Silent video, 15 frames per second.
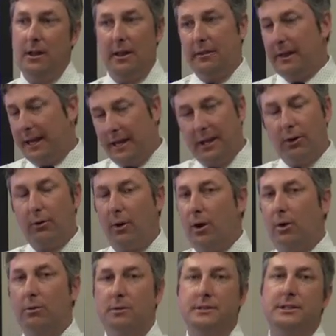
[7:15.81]
they can
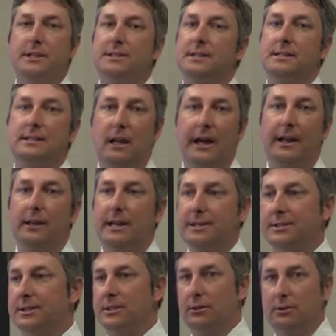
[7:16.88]
grow just as likely
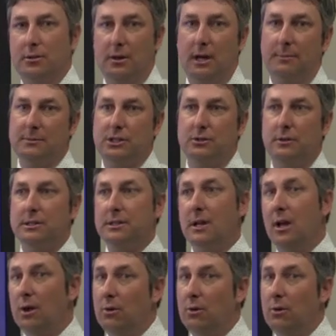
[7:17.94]
as a student who comes to us